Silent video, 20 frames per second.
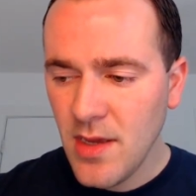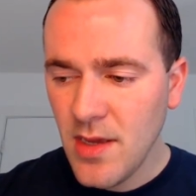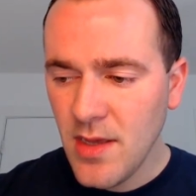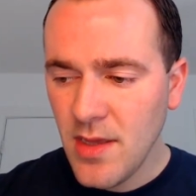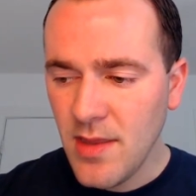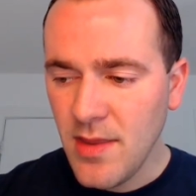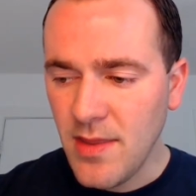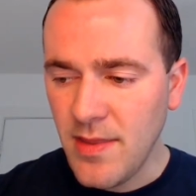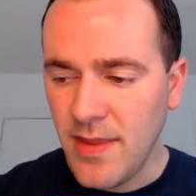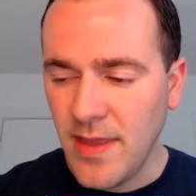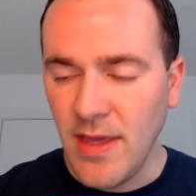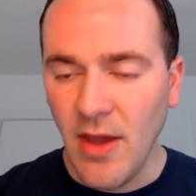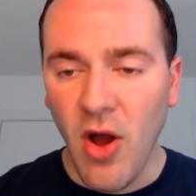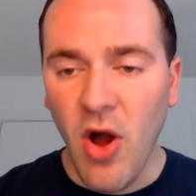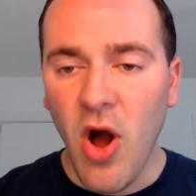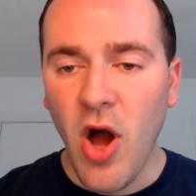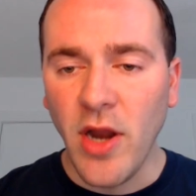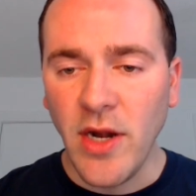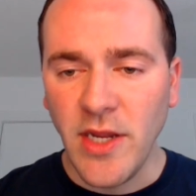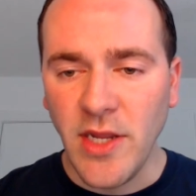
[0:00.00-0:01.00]
the
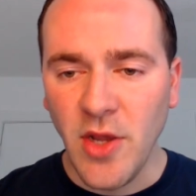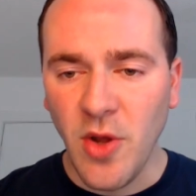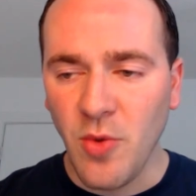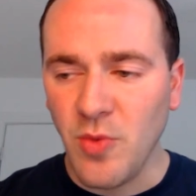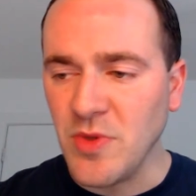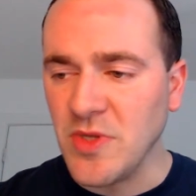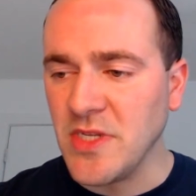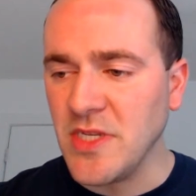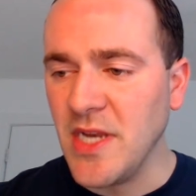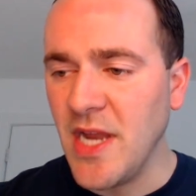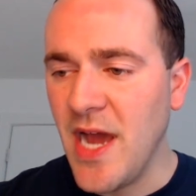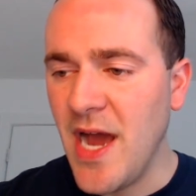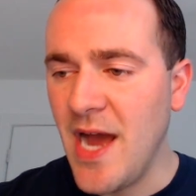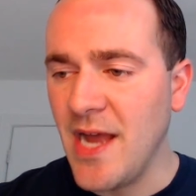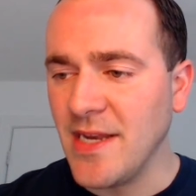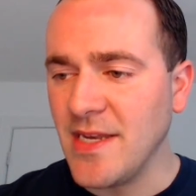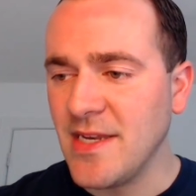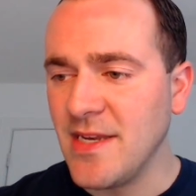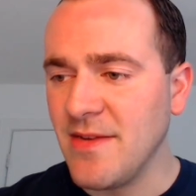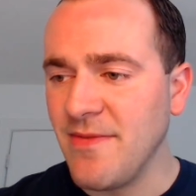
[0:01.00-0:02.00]
audio was
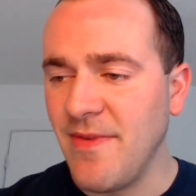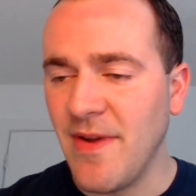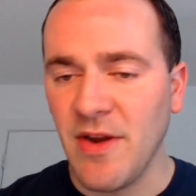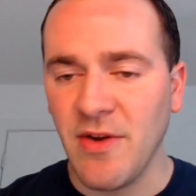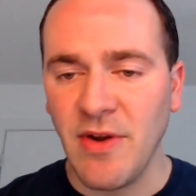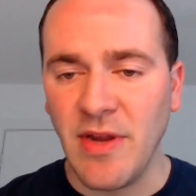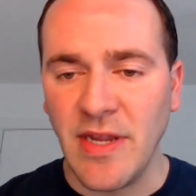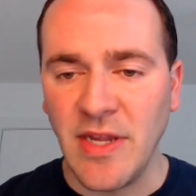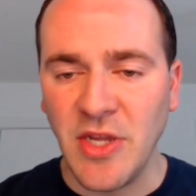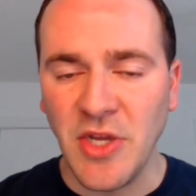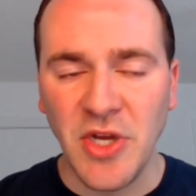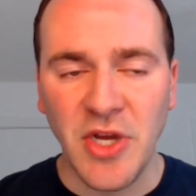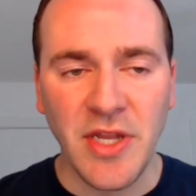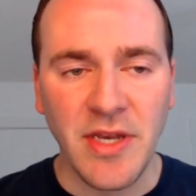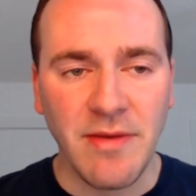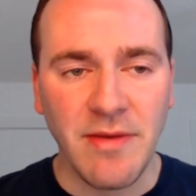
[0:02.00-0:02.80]
not very good.